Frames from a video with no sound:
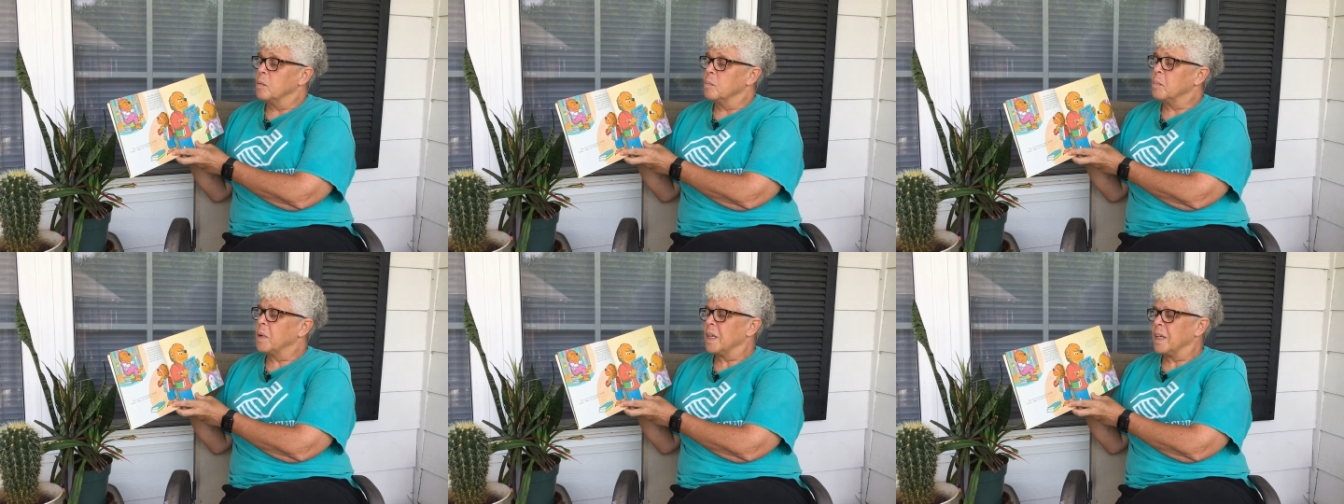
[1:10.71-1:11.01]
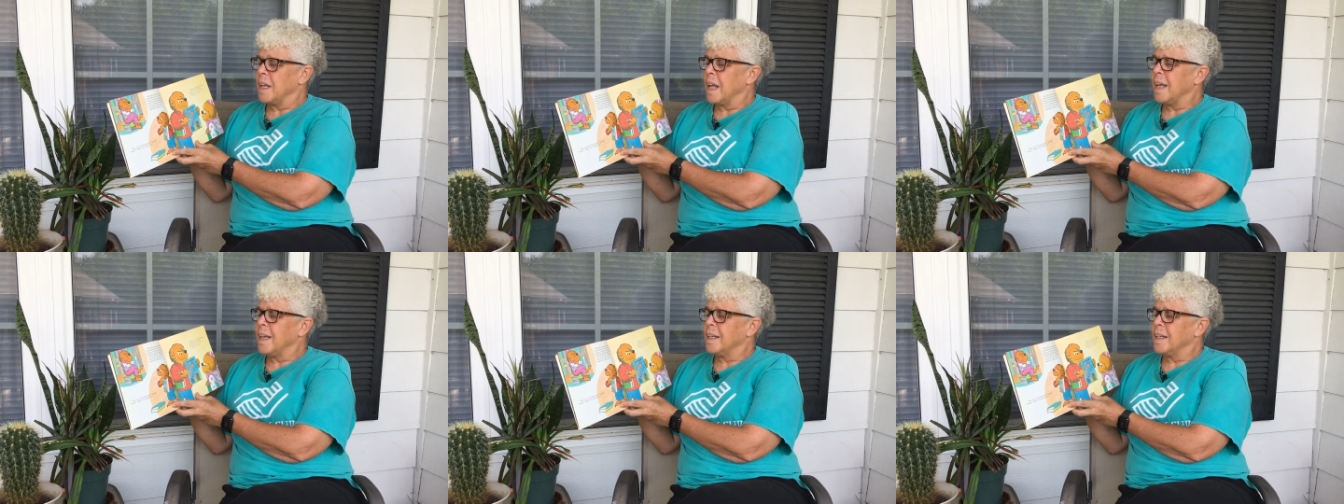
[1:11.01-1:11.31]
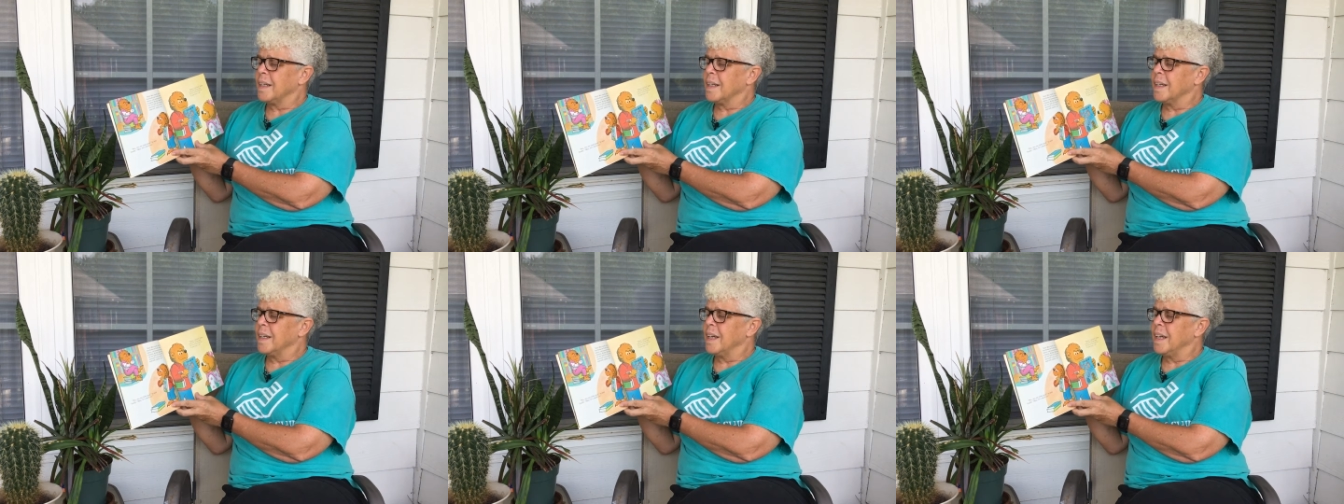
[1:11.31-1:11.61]
but
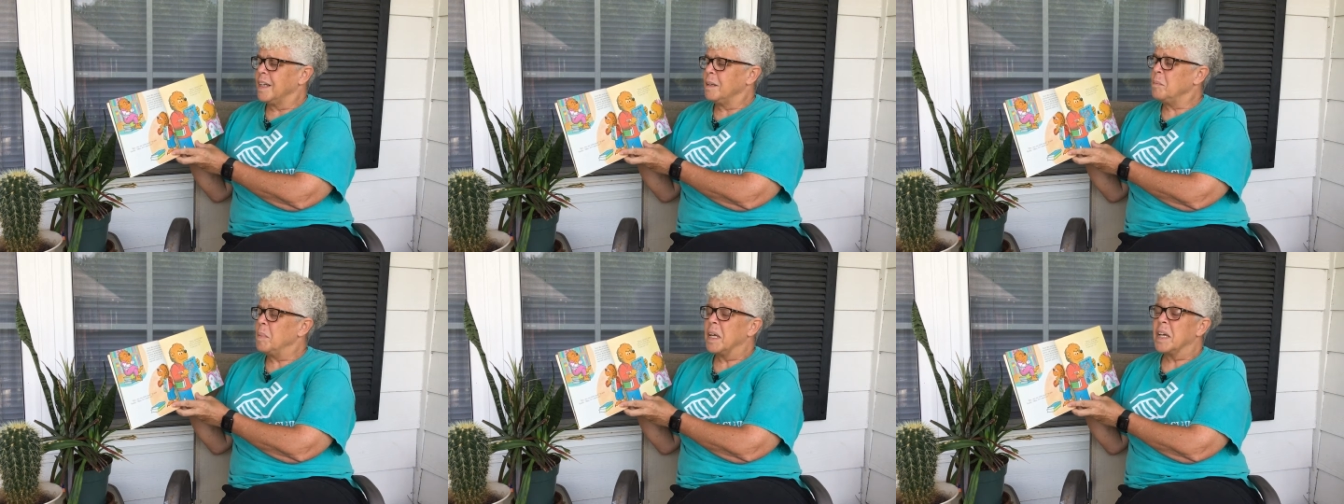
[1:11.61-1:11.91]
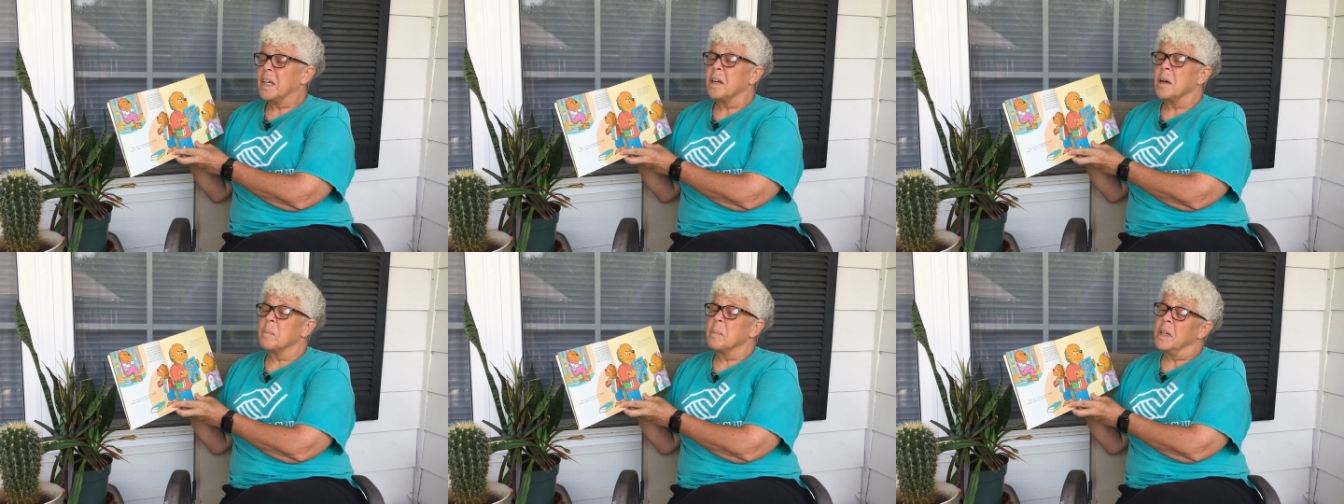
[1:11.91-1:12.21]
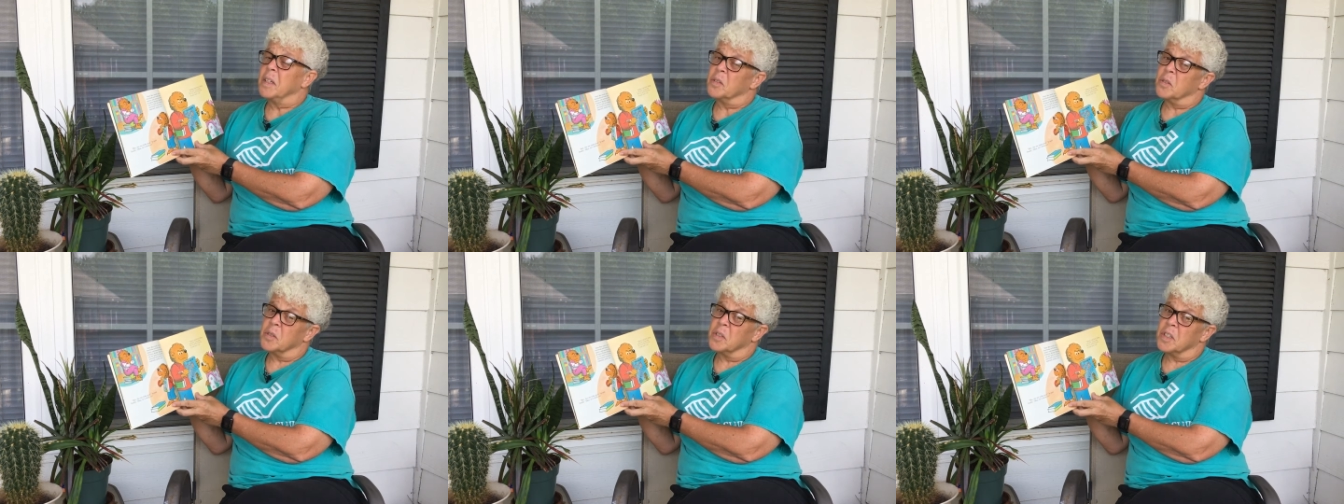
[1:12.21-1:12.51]
lately he'd become
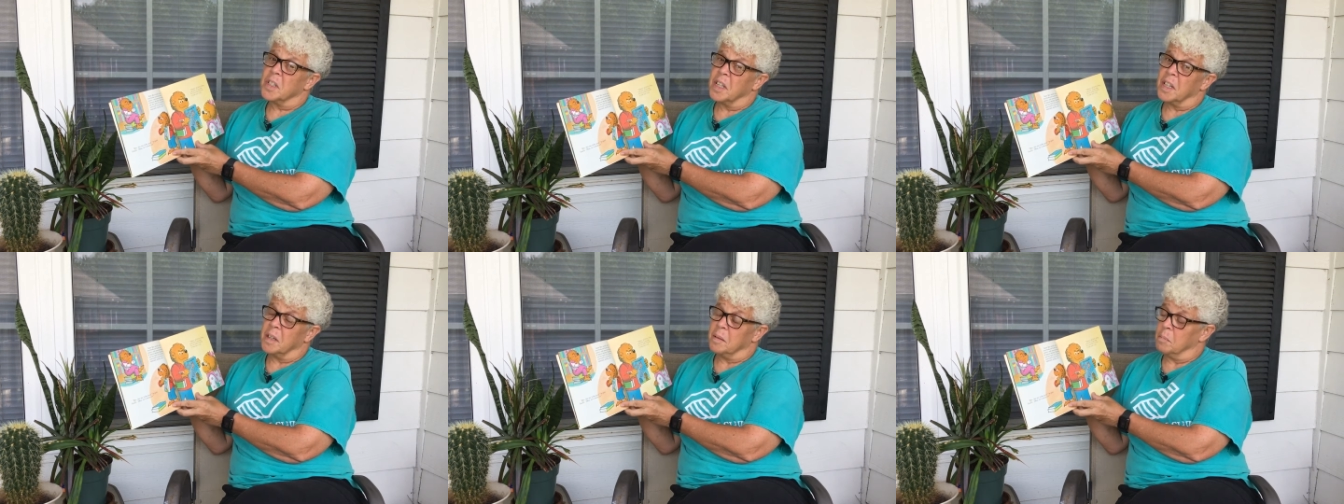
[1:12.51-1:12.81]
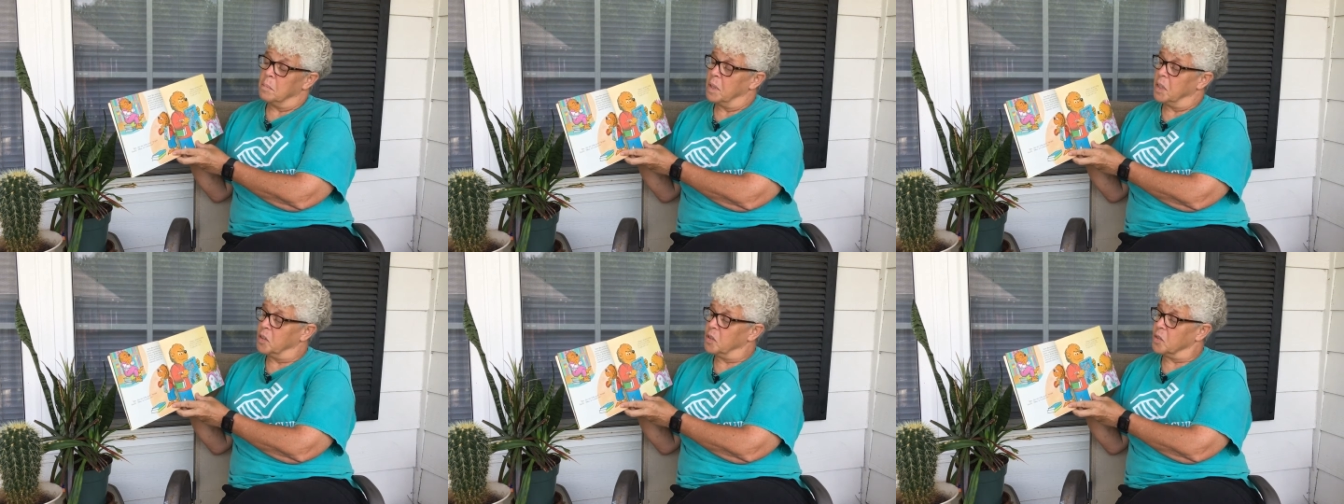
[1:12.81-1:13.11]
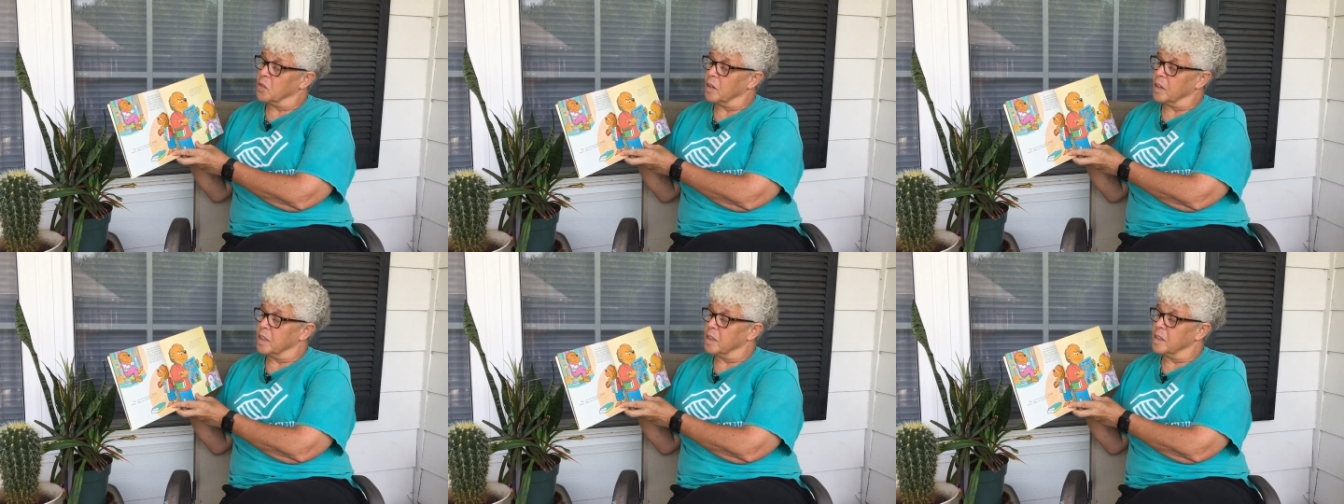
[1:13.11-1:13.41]
interested in
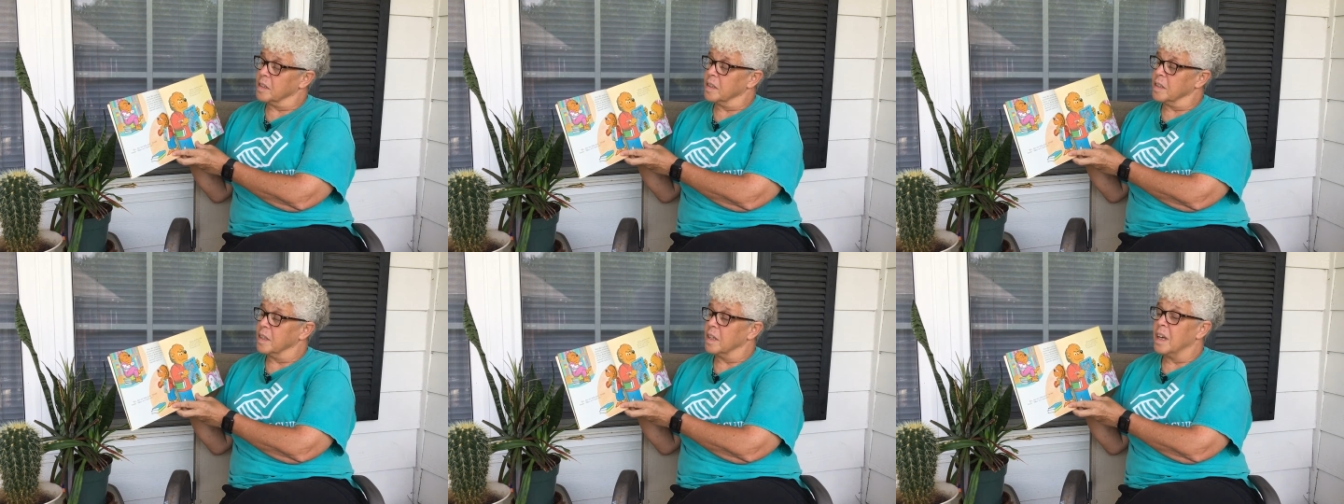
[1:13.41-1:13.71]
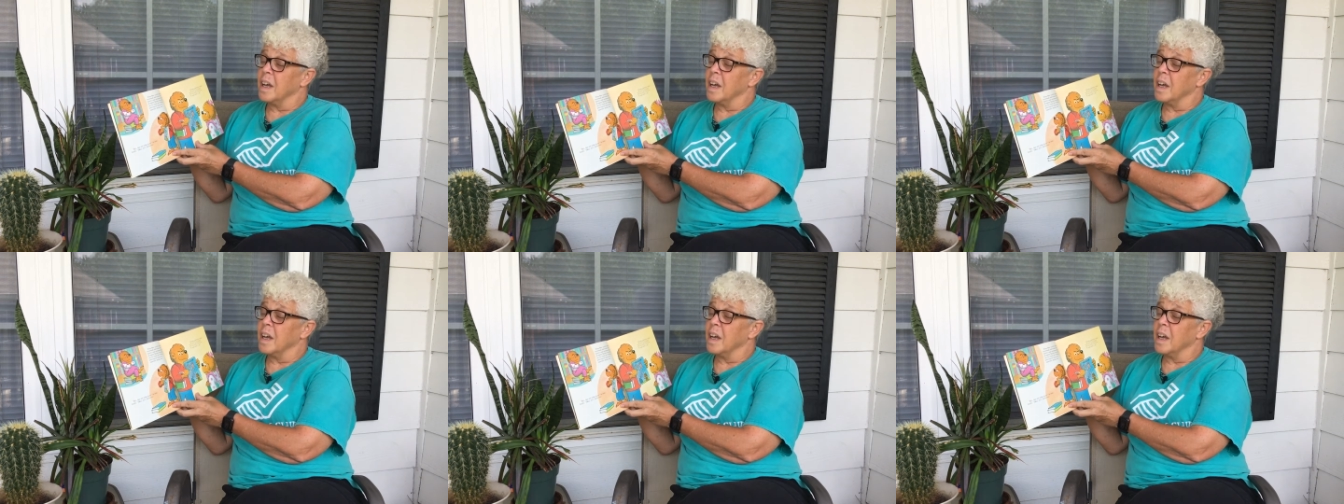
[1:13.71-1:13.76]
mysteries,